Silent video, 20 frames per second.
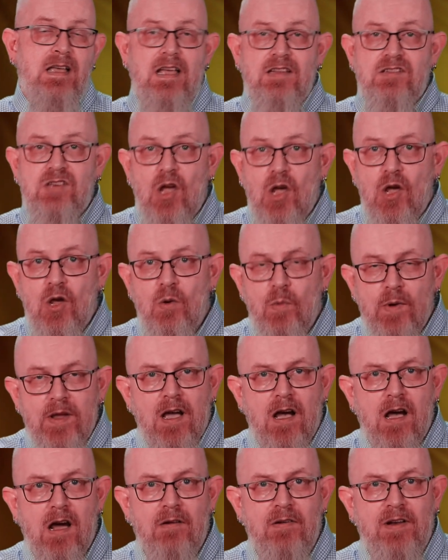It's who
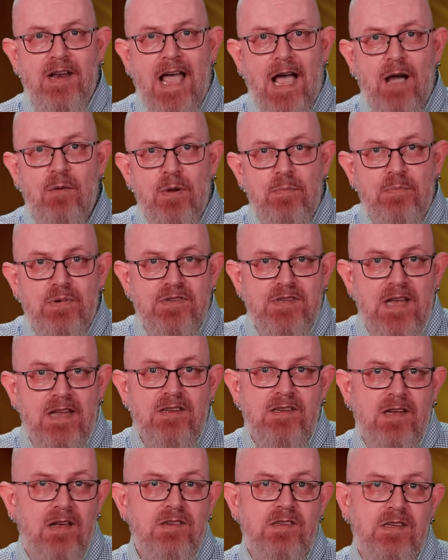we are and how we
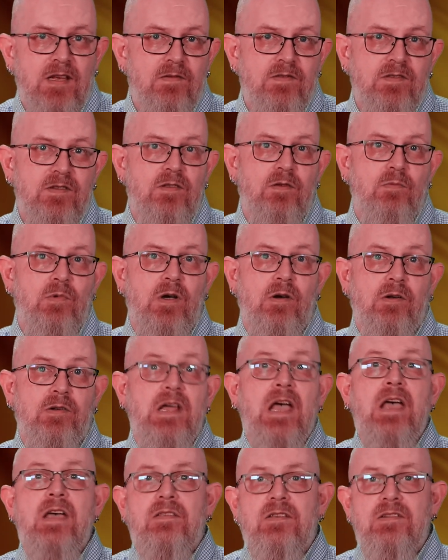present ourselves to the
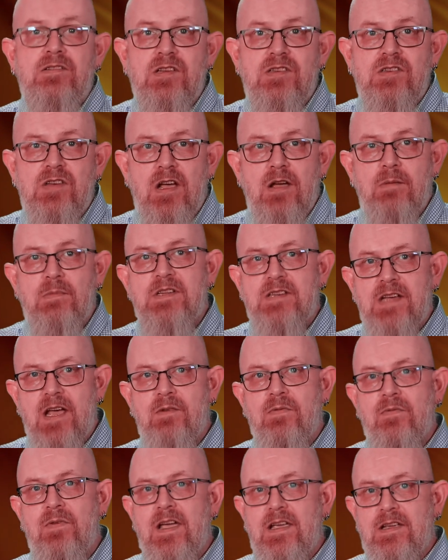world that determines
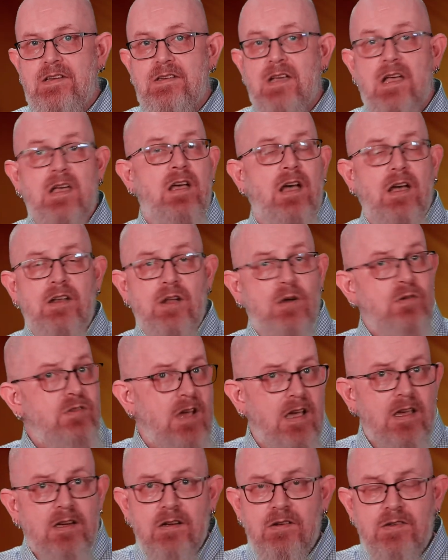our fate, and no
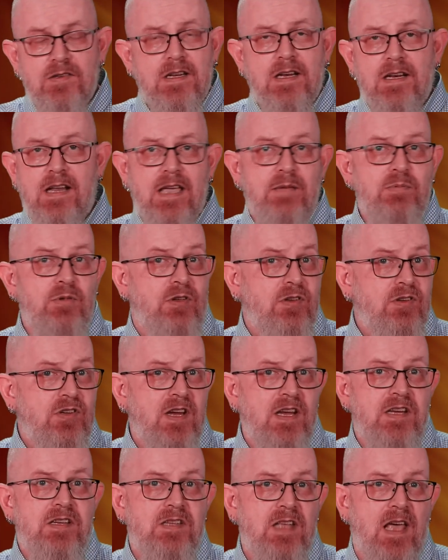diagnostic label can
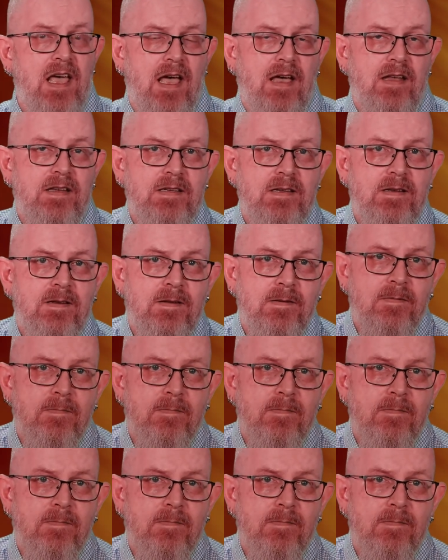change that.